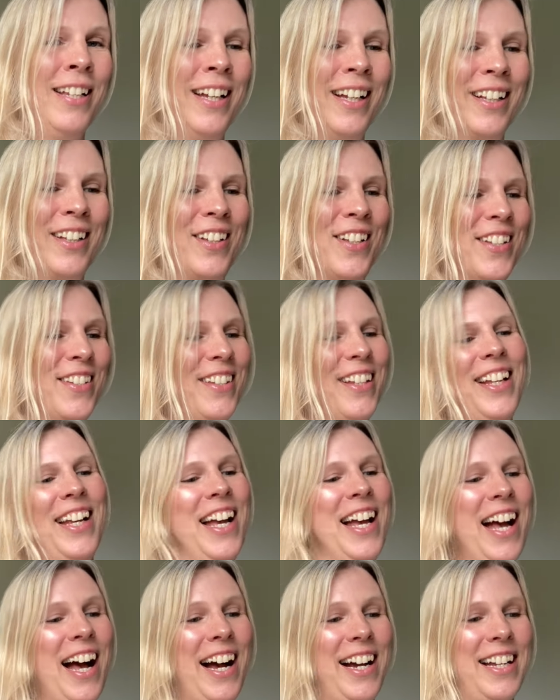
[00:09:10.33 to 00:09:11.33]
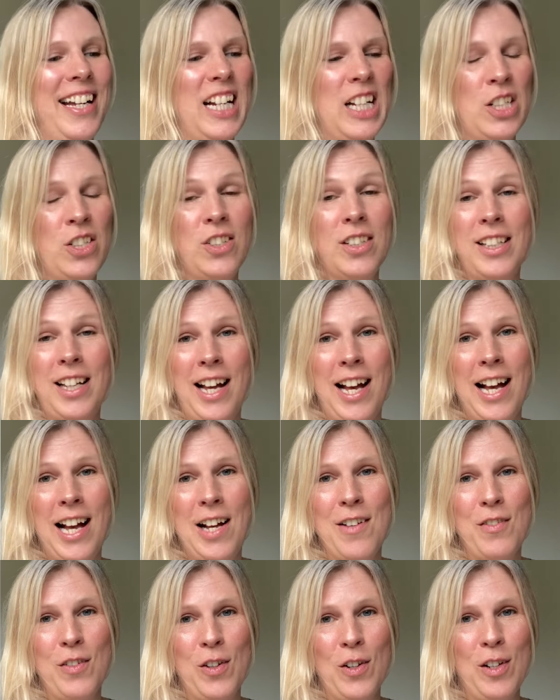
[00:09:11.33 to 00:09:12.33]
because I actually
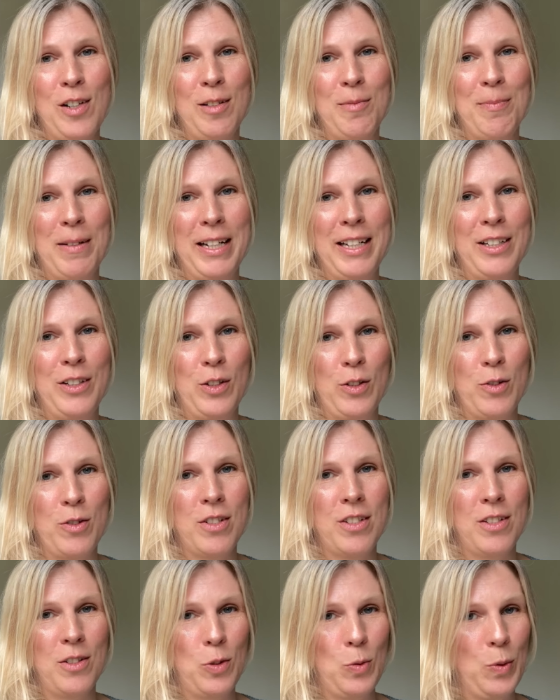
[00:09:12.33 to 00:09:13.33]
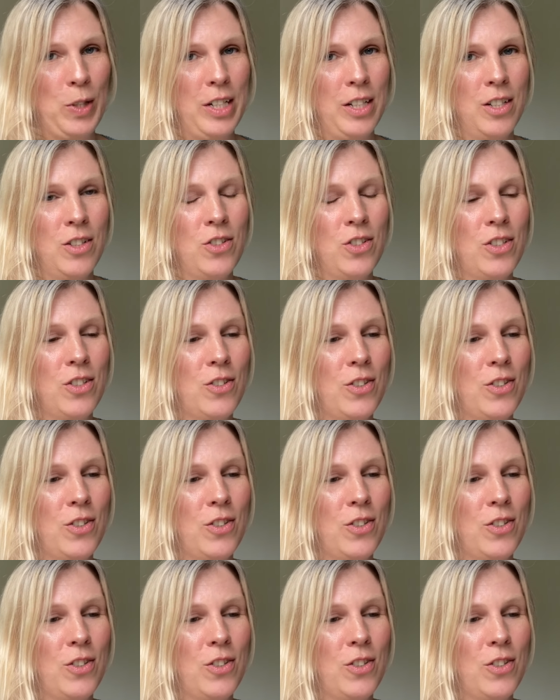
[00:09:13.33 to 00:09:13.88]
have all my notes in Swedish,